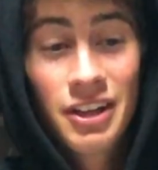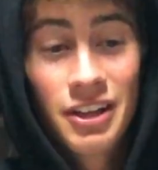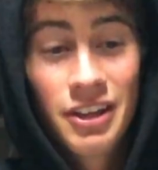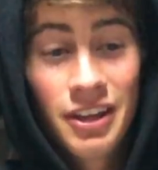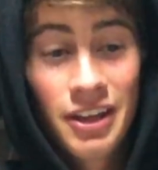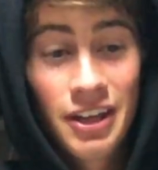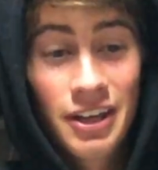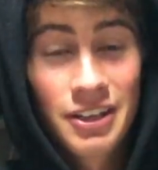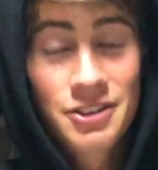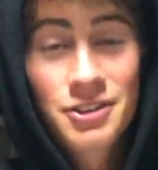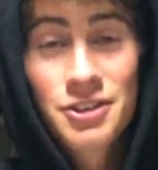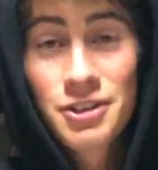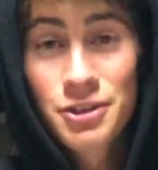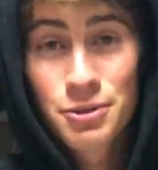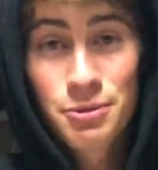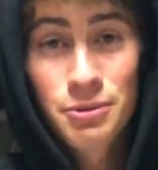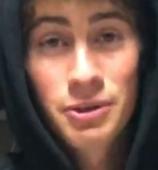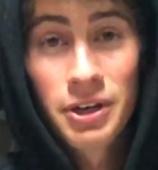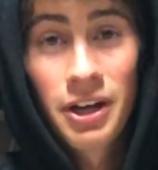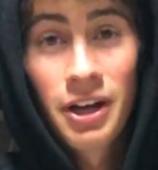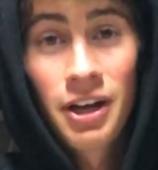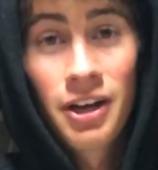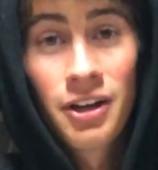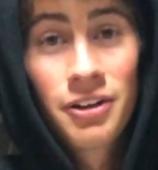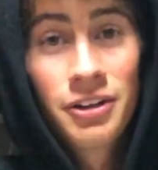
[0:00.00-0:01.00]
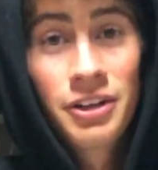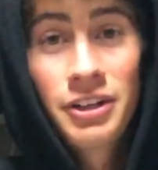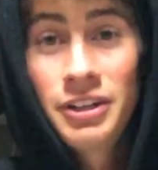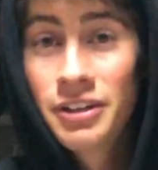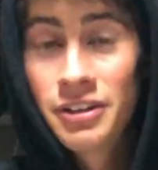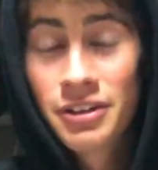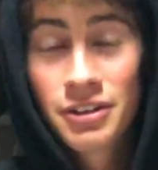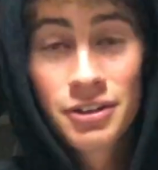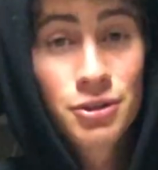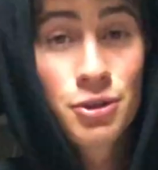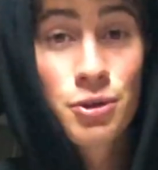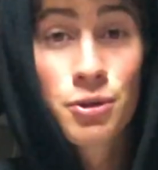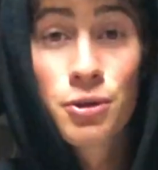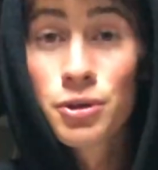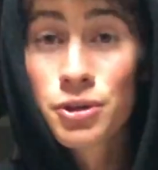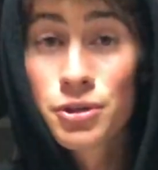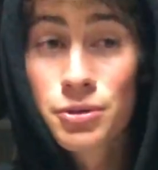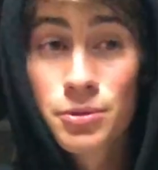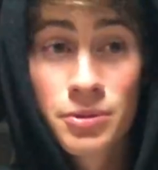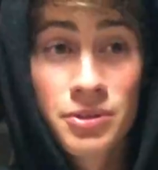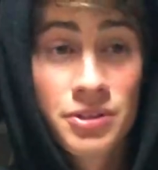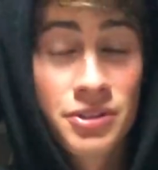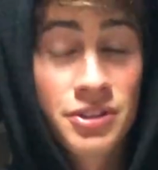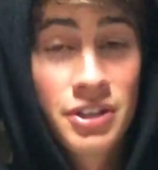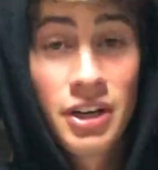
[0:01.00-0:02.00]
That's just reality. This course
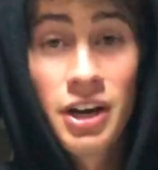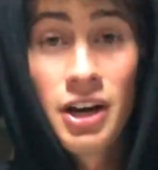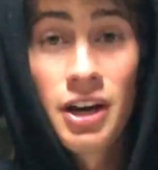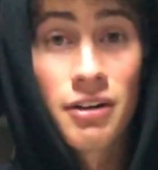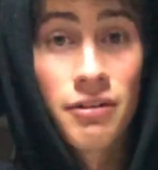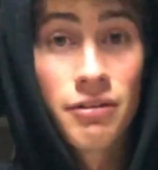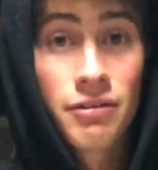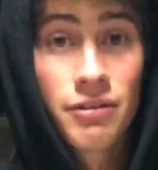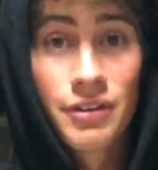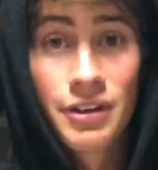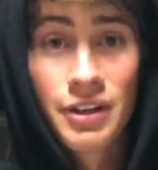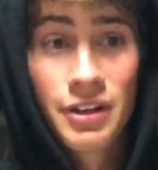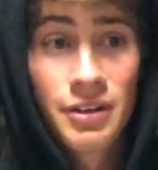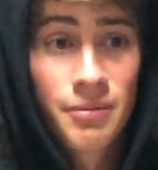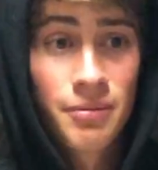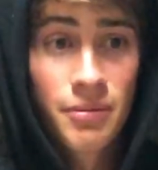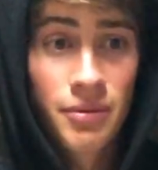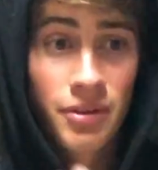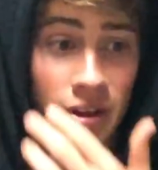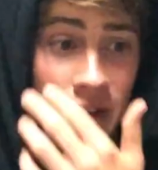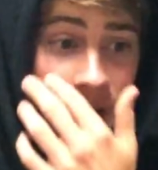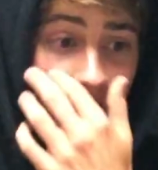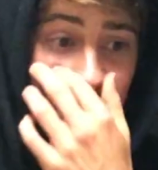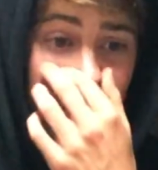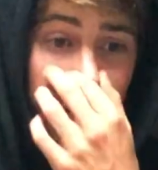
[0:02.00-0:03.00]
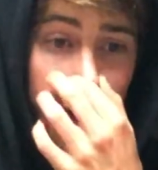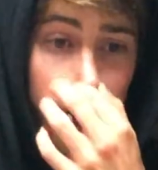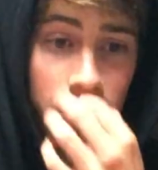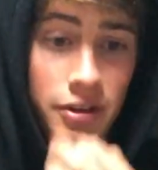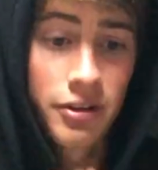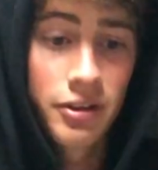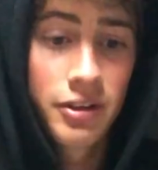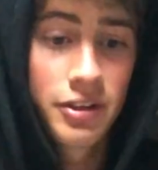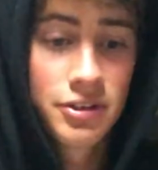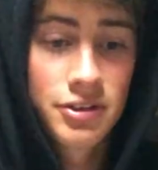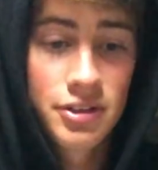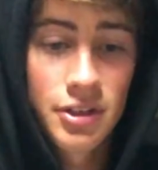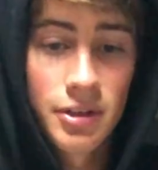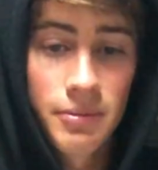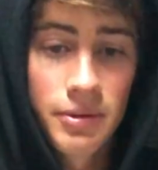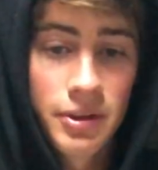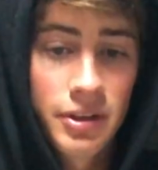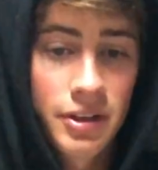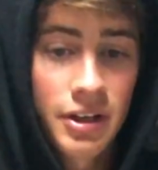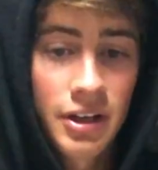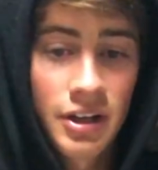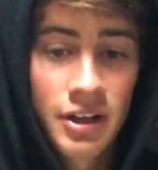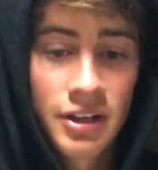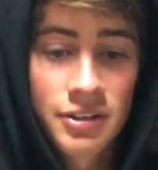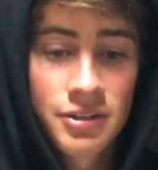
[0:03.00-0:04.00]
was tough. And like literally some of the
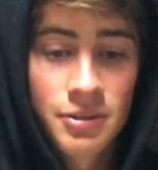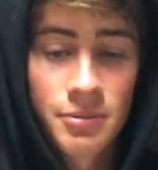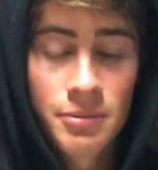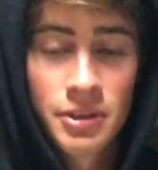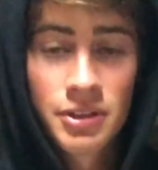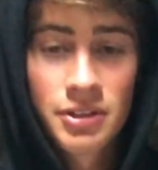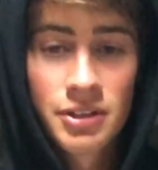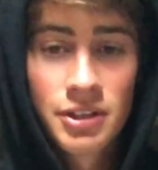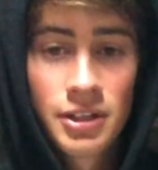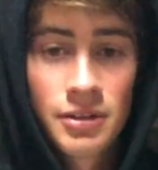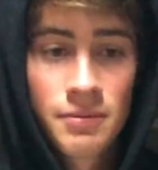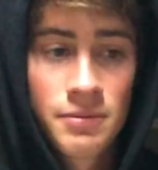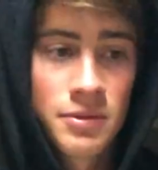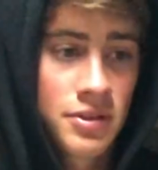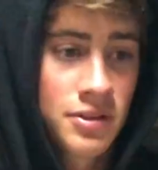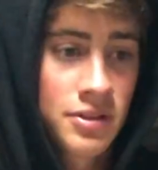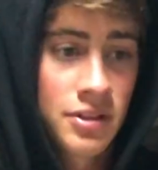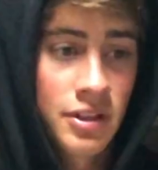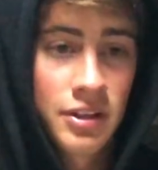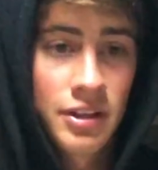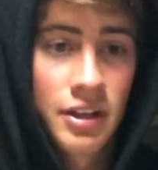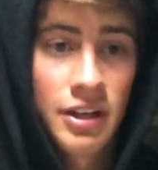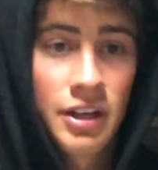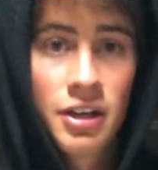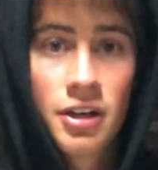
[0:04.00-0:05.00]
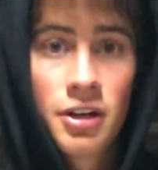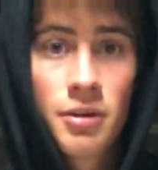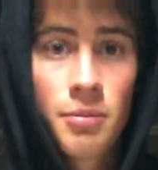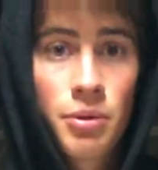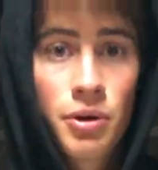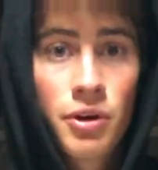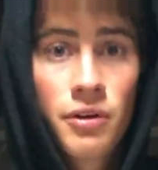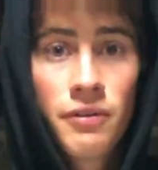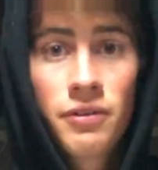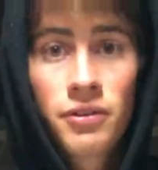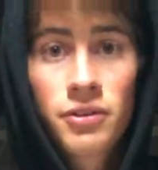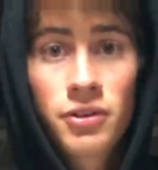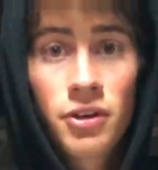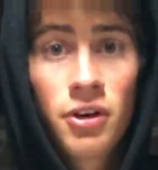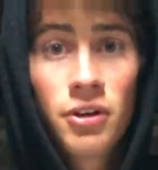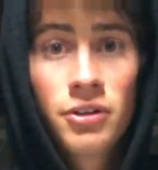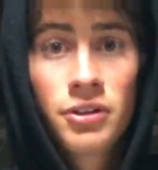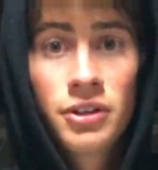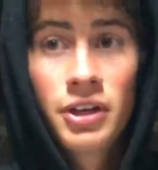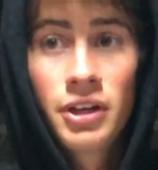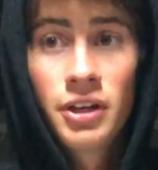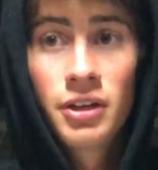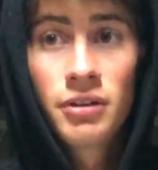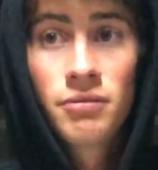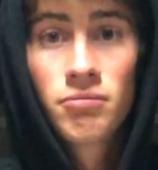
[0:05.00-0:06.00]
guys on my team just said they hit it perfect all
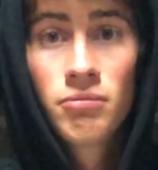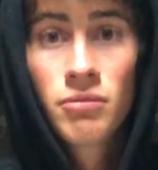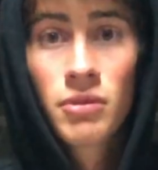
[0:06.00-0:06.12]
day.